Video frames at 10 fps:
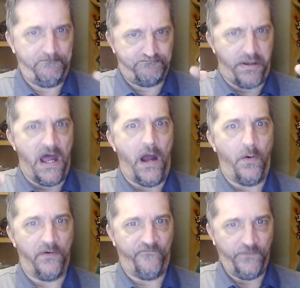
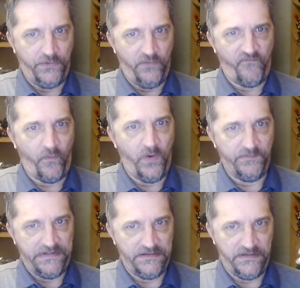powerful and
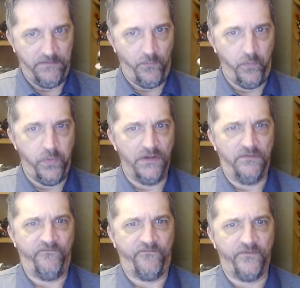overwhelmingly
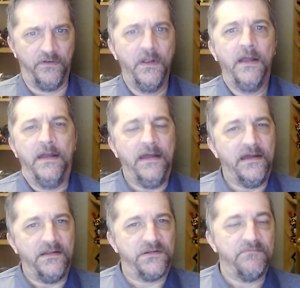willful
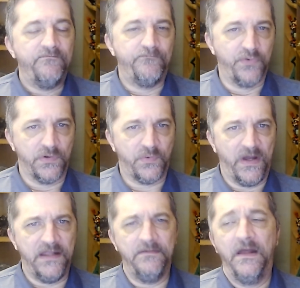as Bruce
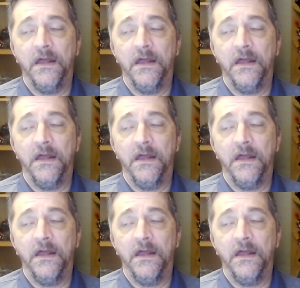Wayne.